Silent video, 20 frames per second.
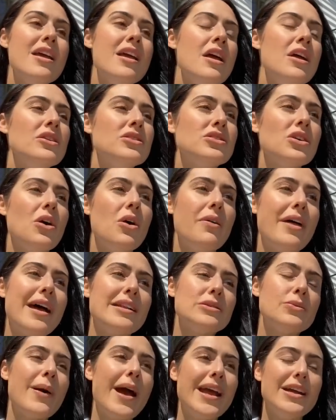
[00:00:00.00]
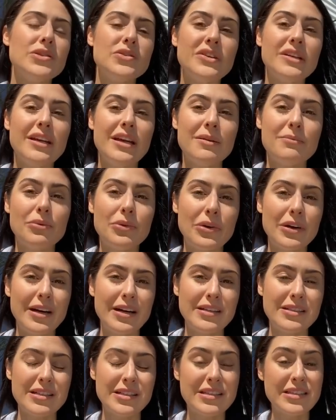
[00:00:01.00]
So that's why it's really
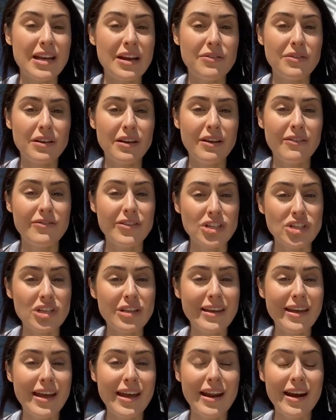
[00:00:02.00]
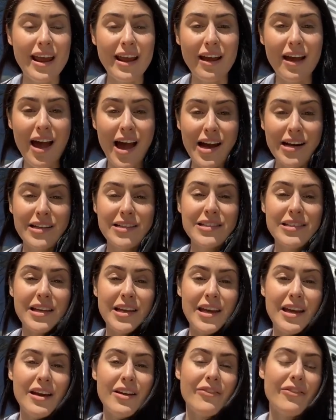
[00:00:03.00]
important to stay really vigilant and
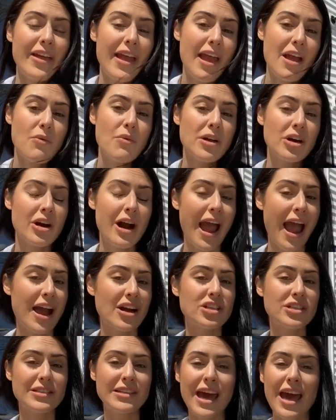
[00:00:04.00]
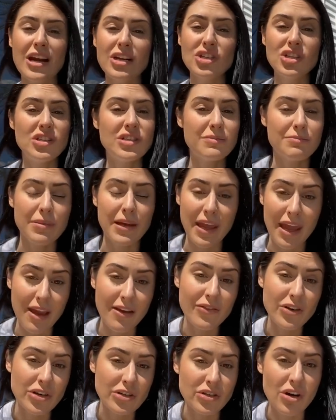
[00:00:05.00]
cognizant of what your actions, attitudes, and
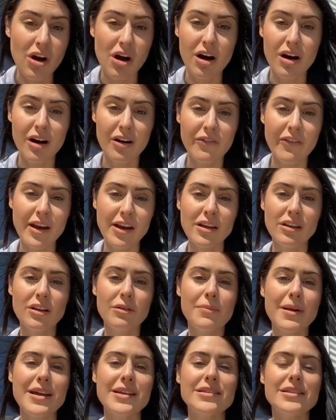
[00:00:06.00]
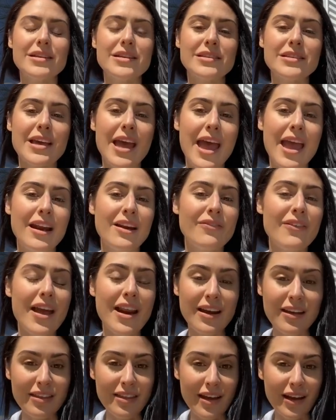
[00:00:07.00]
behaviors are on a regular basis. And if
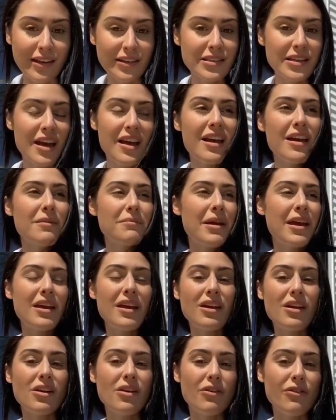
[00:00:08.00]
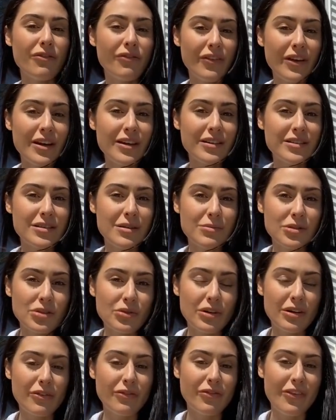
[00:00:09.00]
anything's making you feel some
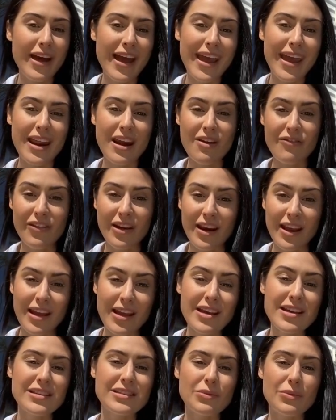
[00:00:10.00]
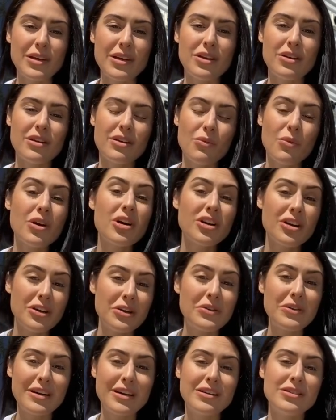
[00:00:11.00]
sort of way, and if it is, what are
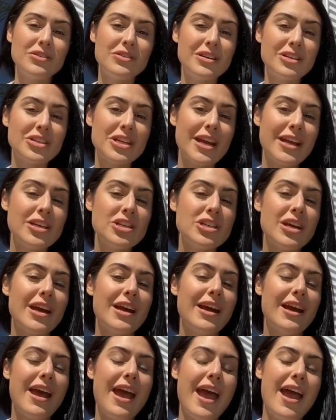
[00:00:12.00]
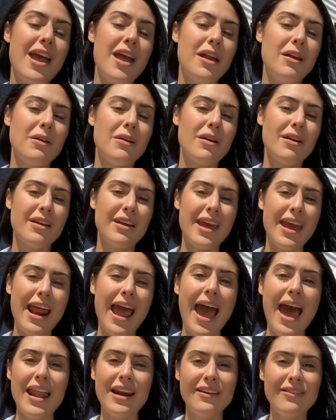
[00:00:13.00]
you going to do to change it and get
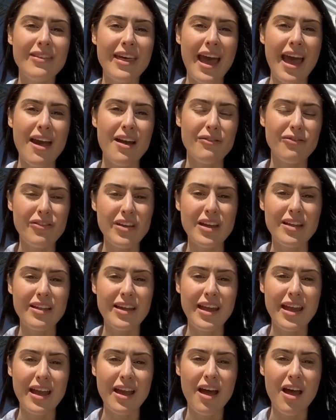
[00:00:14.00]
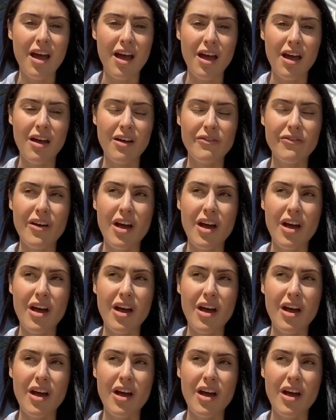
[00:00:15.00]
out of that feeling of